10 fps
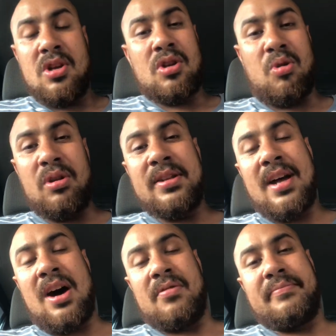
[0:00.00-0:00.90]
calling
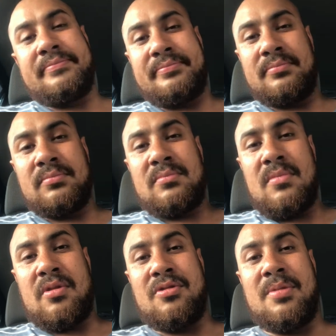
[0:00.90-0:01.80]
out
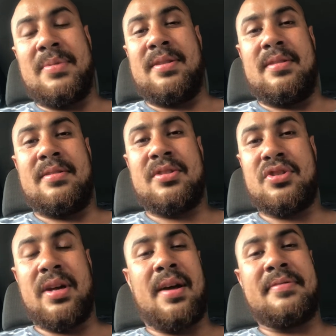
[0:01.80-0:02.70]
Thurman
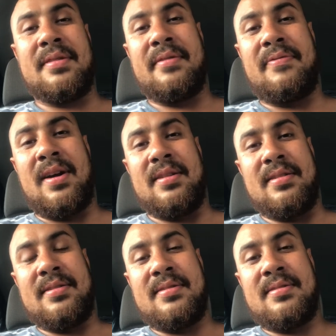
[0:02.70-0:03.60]
straight after the fight.
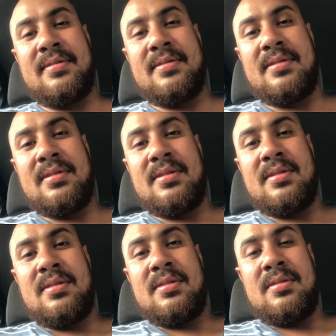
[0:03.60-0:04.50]

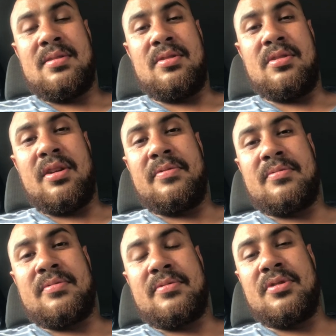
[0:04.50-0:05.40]
You know,
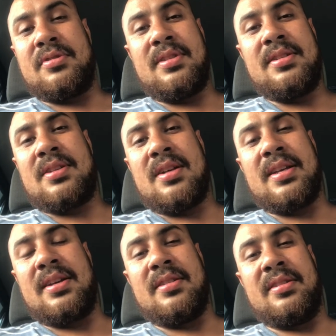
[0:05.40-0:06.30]
because these guys
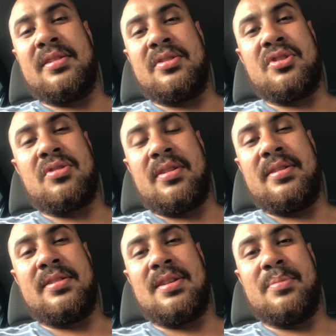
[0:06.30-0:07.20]
ain't going to get a shot
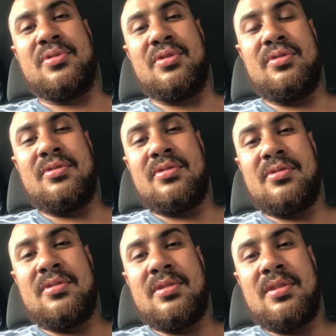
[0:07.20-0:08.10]
anytime soon
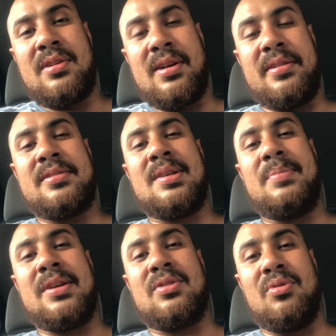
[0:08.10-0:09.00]
unless they
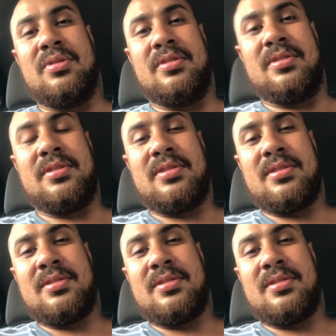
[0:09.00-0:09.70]
make noise.